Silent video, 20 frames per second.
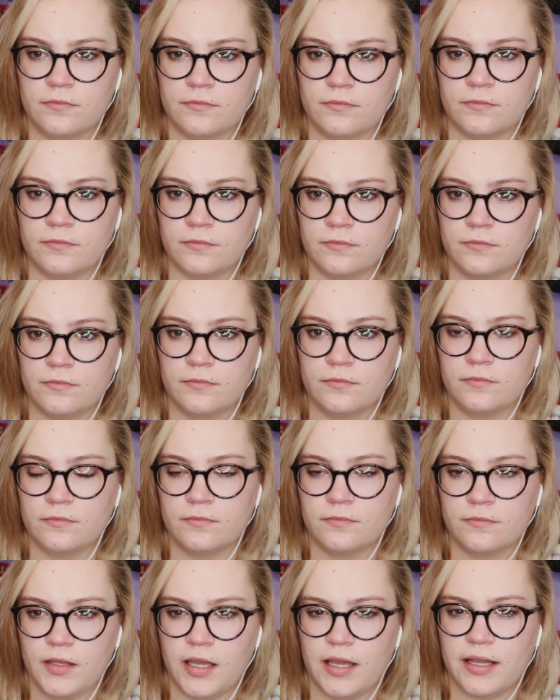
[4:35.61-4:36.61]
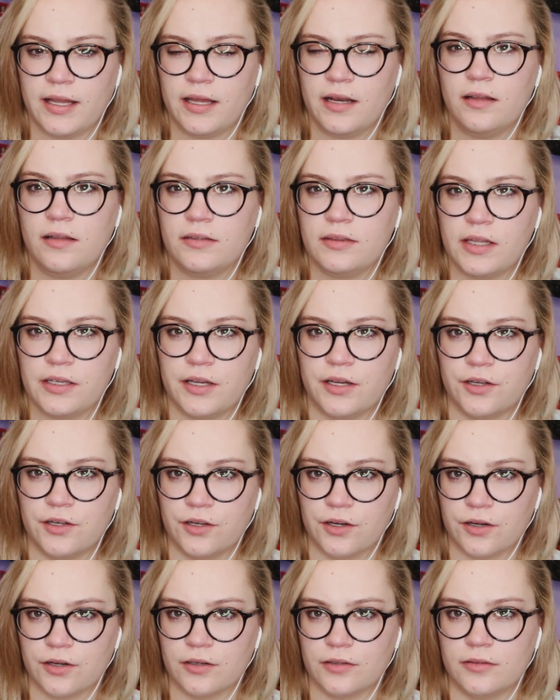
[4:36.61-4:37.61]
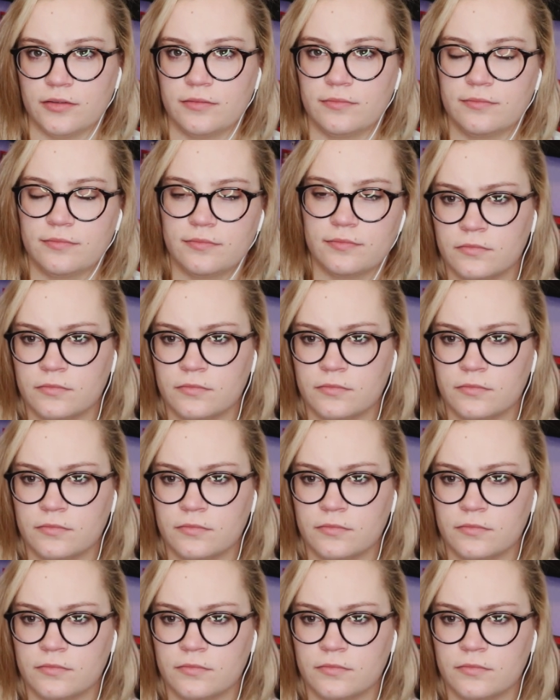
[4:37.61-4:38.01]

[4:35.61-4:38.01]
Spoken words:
It kind of looked like a girl.